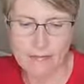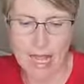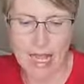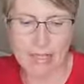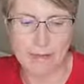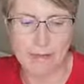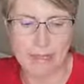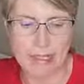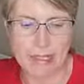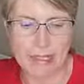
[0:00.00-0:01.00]
I had put
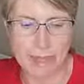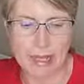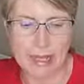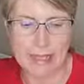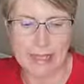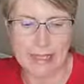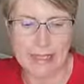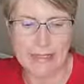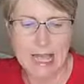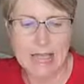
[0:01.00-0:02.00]
in as well is,